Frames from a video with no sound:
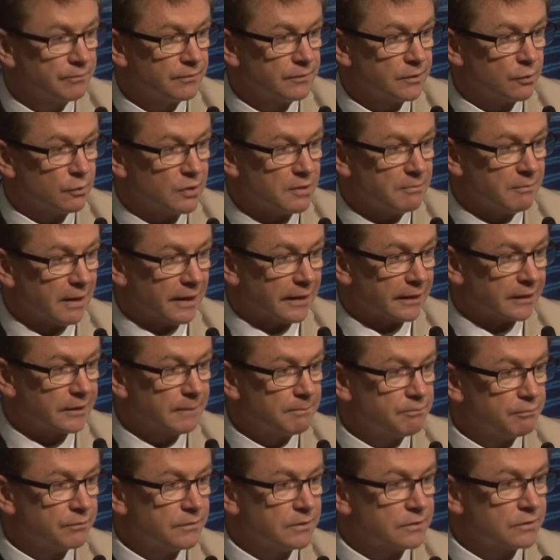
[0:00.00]
do we make
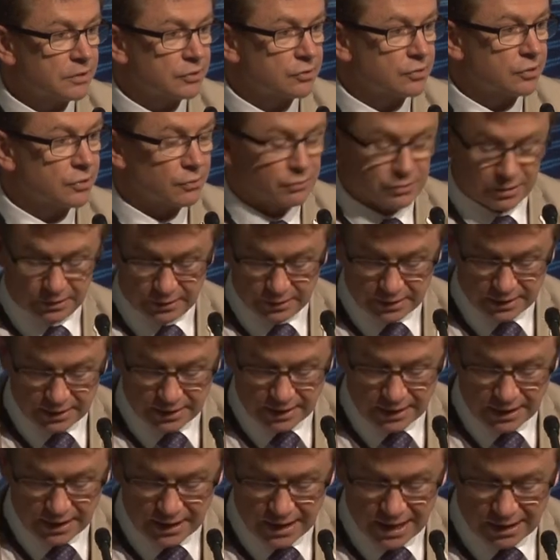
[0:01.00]
to children
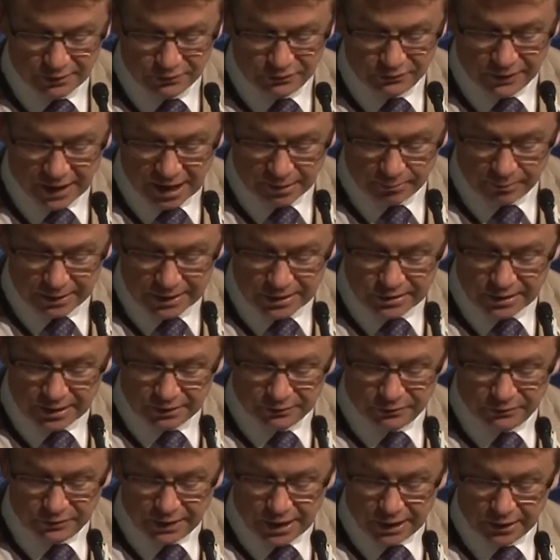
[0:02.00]
and families
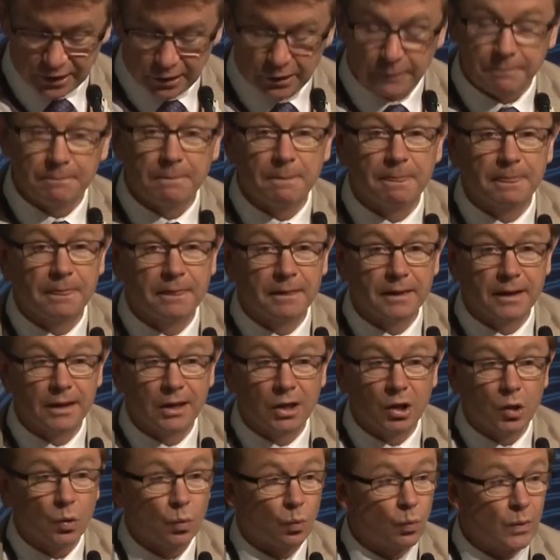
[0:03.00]
in whānau?
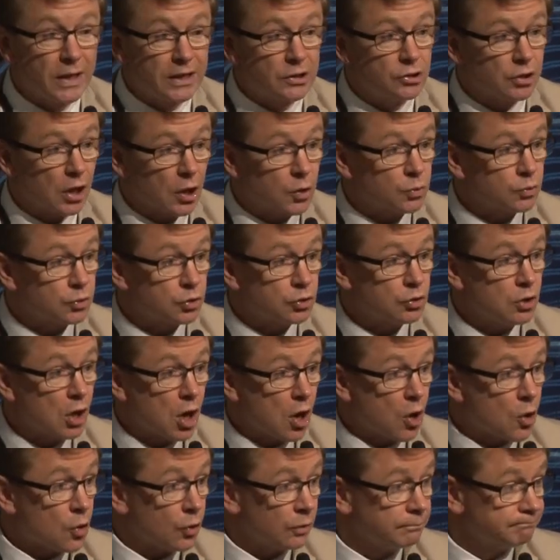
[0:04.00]
We don't
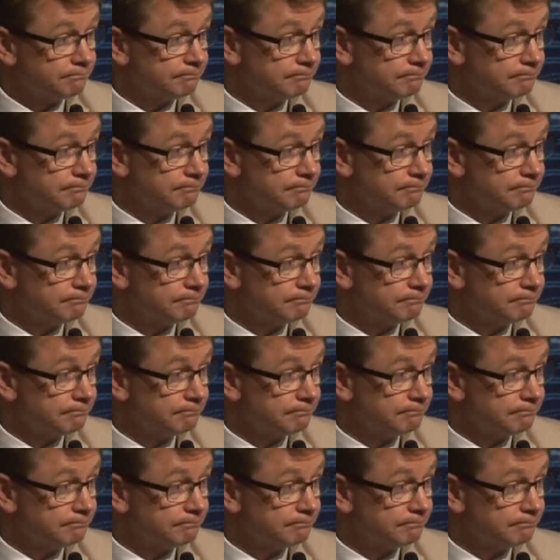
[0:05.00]
know.